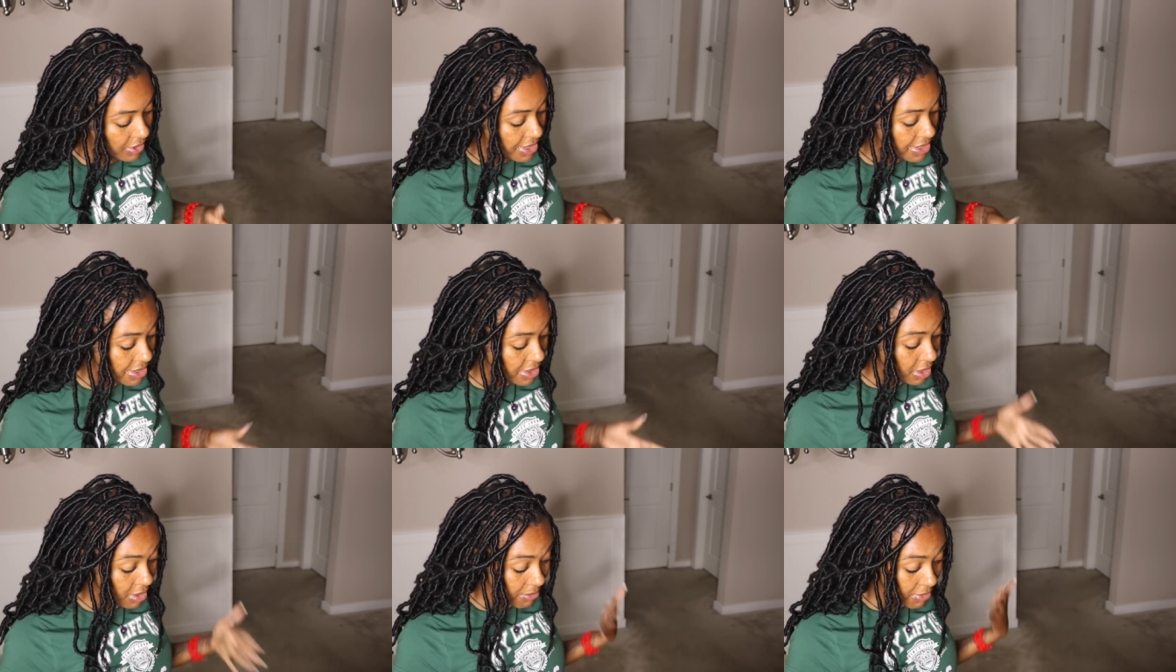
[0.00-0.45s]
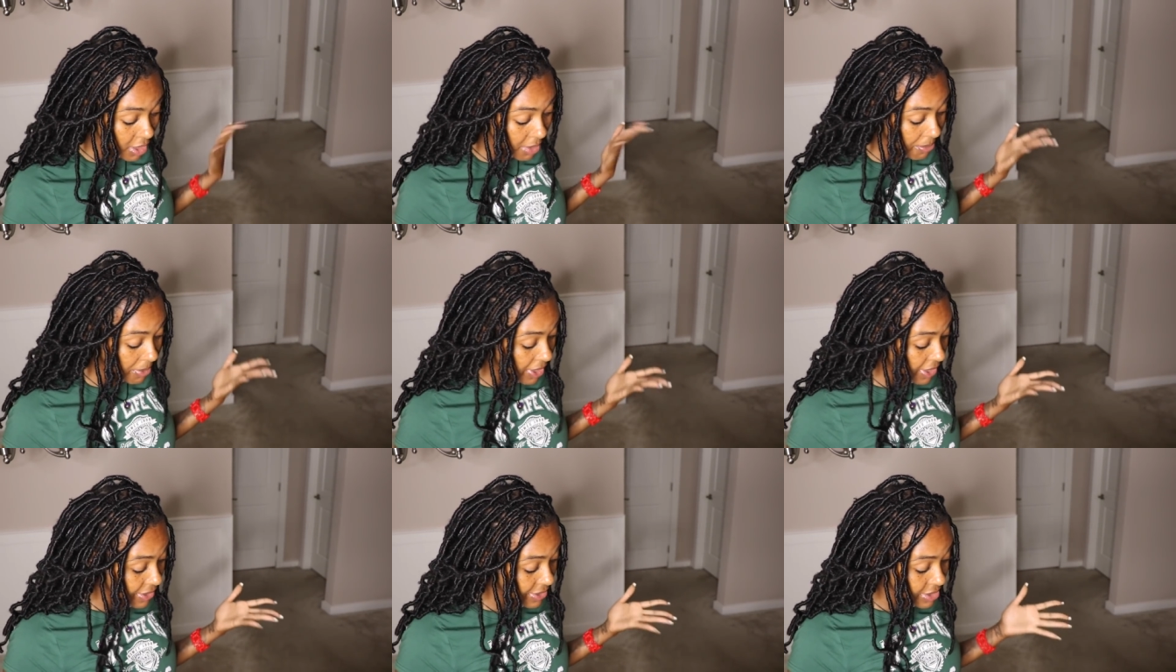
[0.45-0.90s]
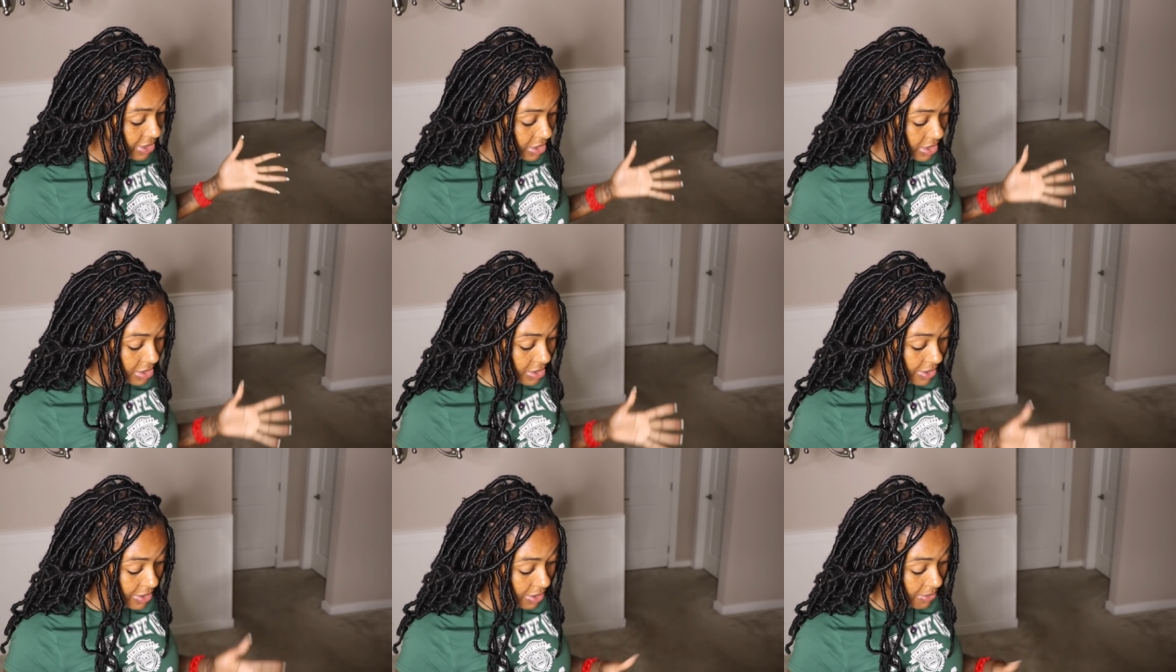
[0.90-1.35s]
This could be a person.
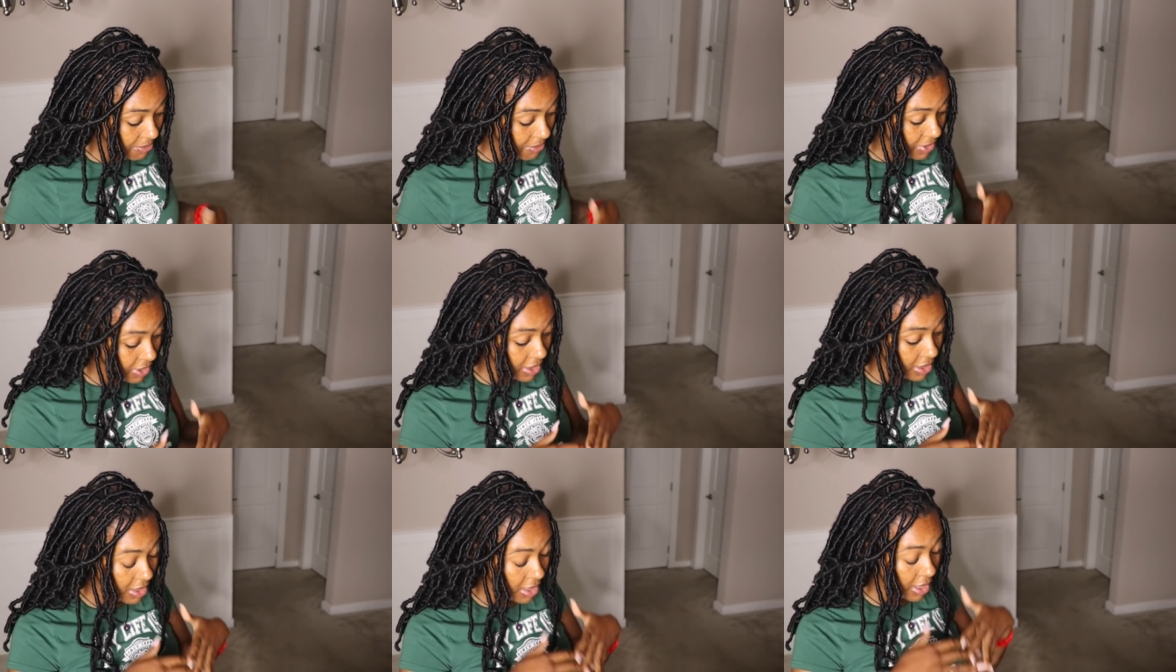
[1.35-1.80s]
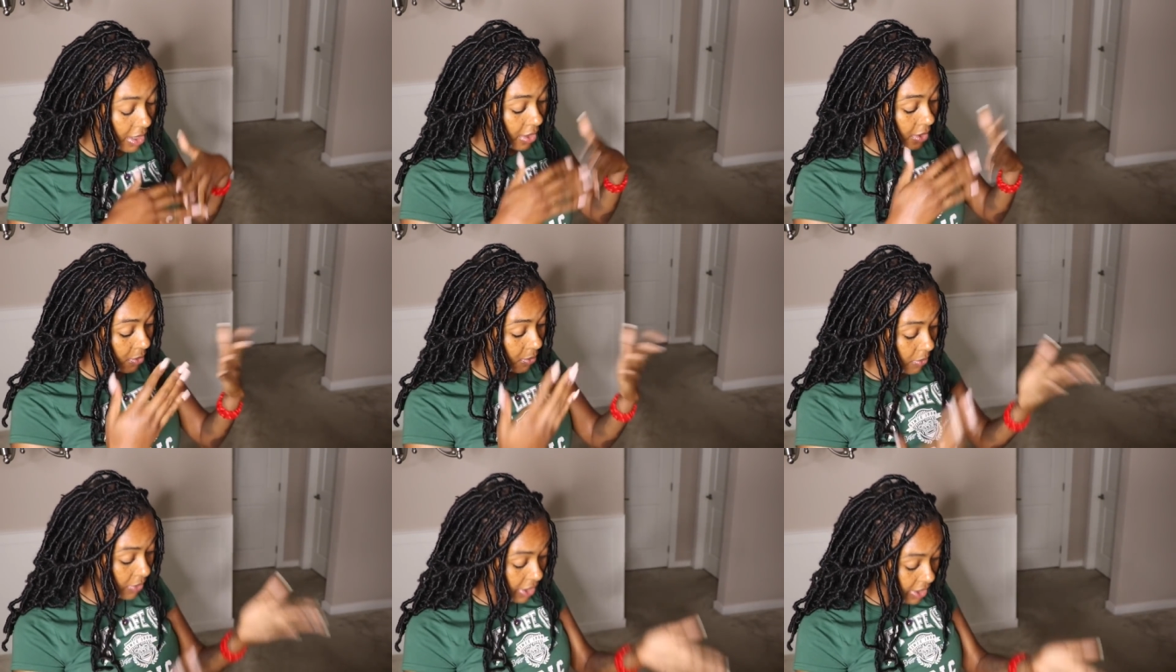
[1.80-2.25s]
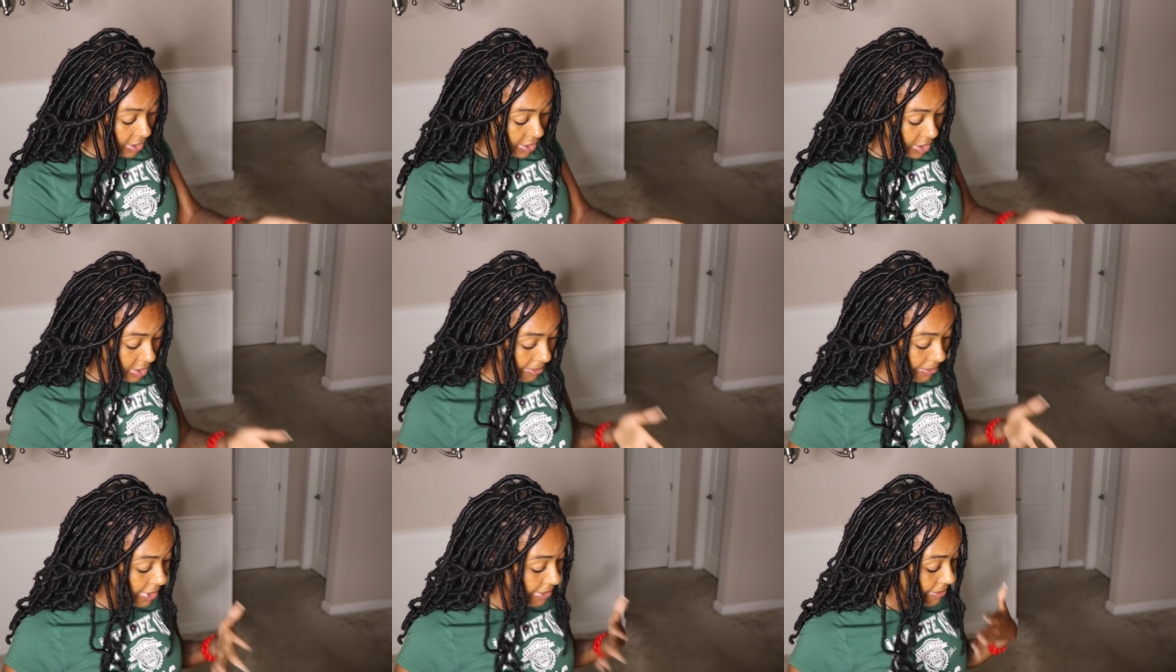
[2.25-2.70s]
This could be work
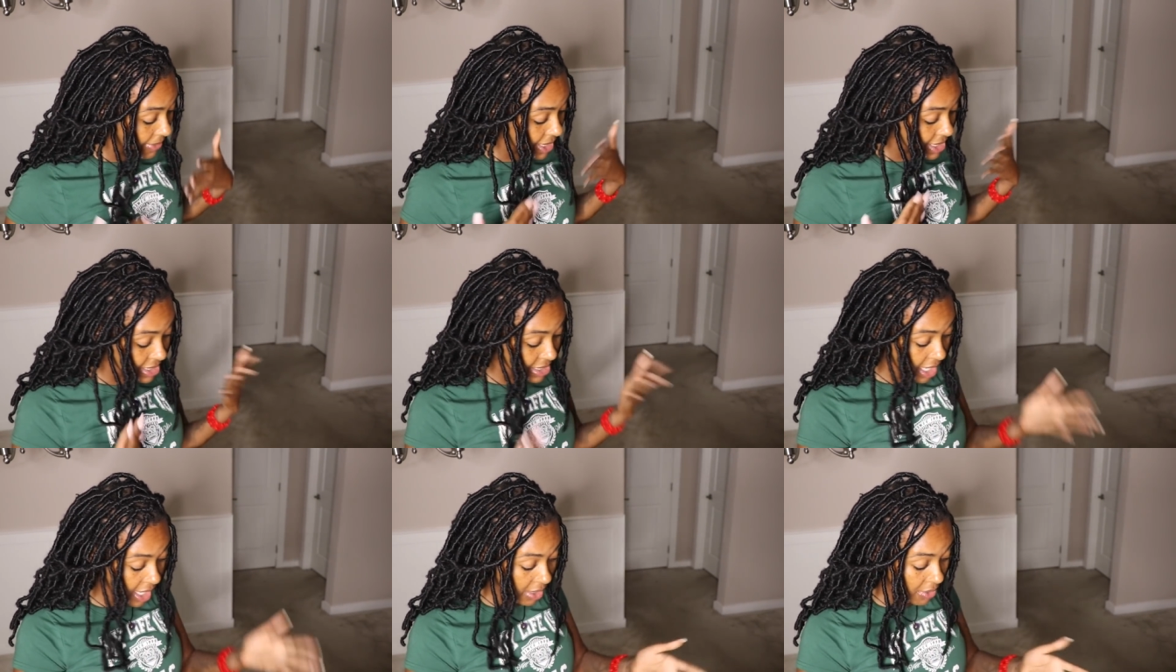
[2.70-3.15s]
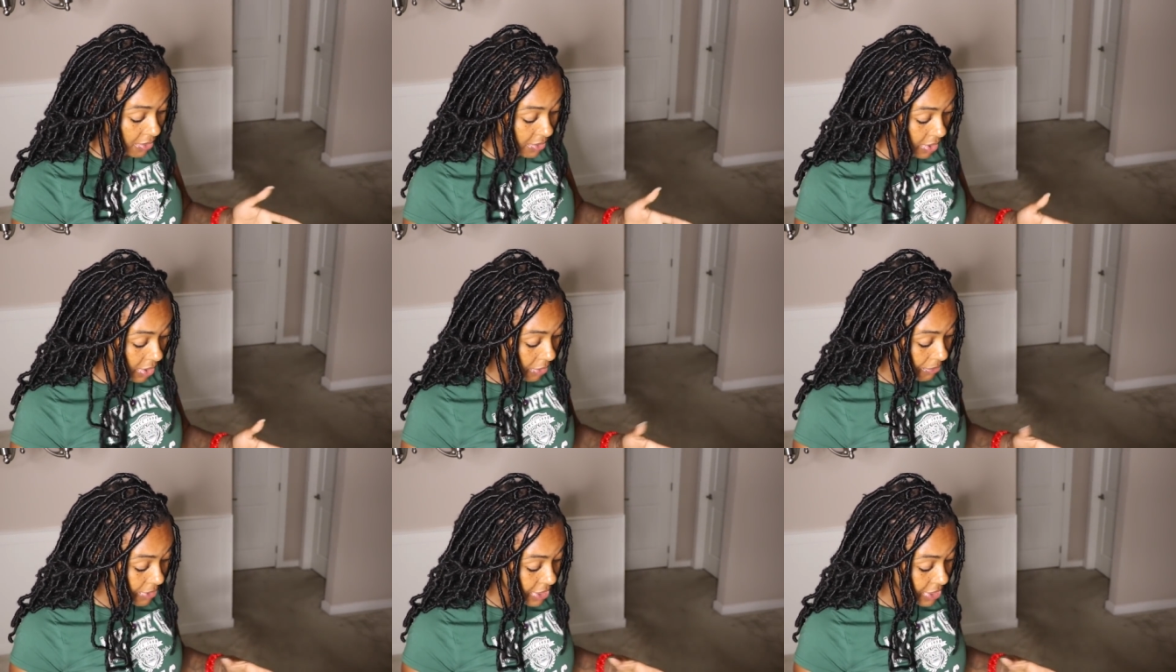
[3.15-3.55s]
commitments. I don't know.